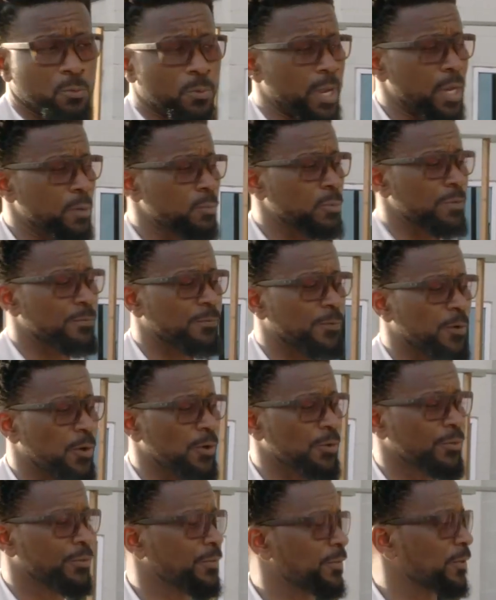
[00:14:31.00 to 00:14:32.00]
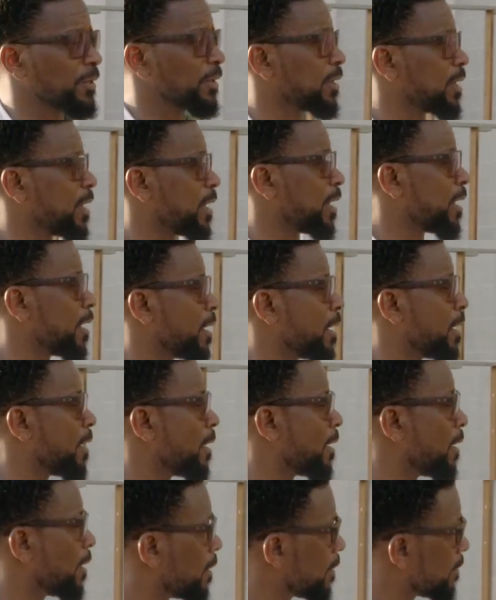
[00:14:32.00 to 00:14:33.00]
When we first
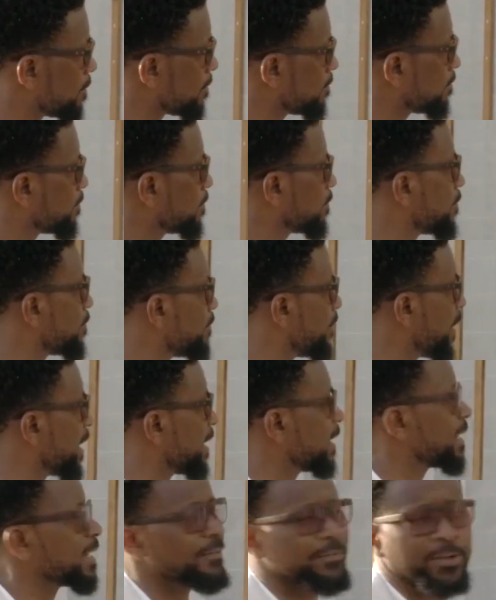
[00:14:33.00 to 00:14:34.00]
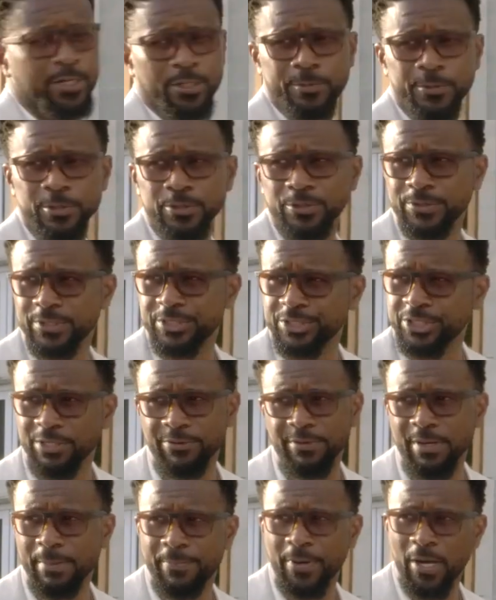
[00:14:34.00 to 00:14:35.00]
made it available to the
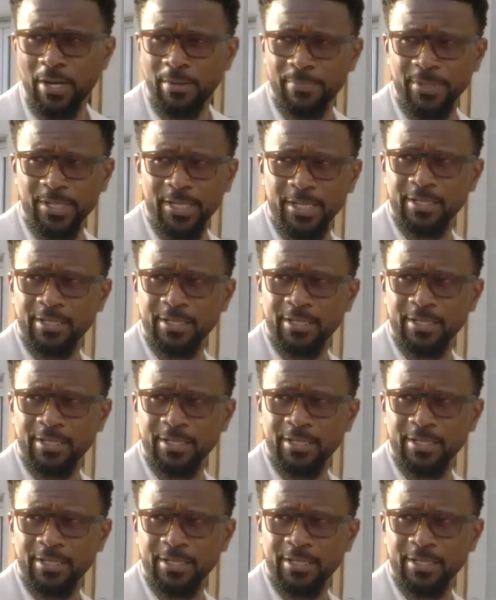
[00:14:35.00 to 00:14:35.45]
general public,